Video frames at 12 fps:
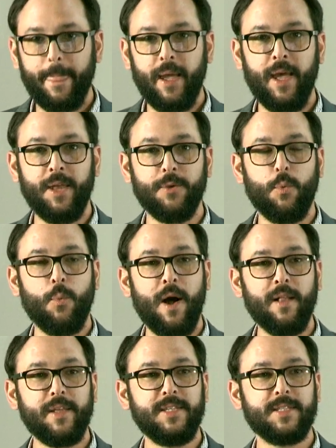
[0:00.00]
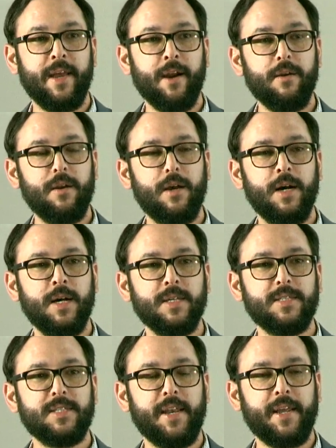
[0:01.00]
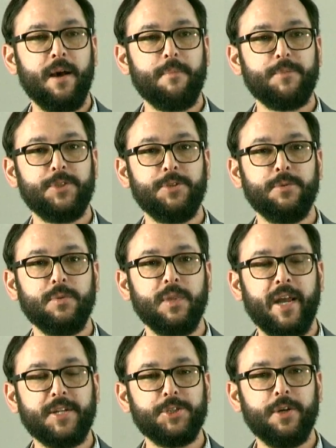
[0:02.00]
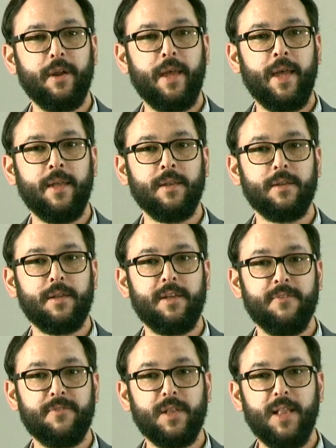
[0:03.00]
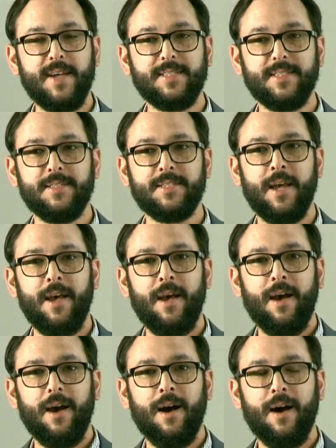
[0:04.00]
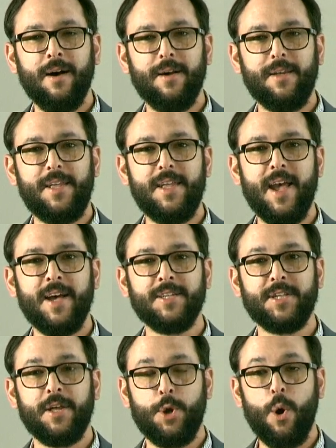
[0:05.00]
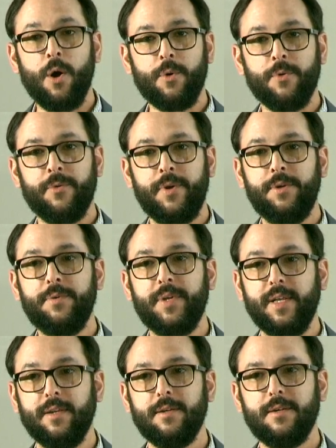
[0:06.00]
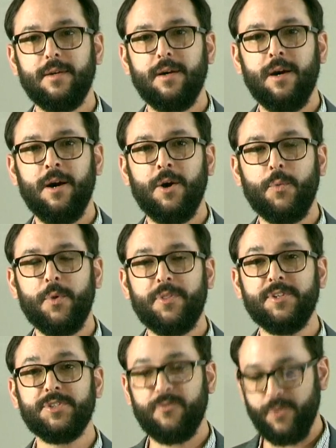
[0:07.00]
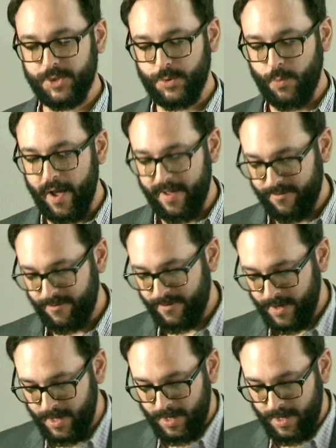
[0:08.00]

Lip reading: And while he's there, setting up to lecture and give classes, he has an awkward reunion with his first wife.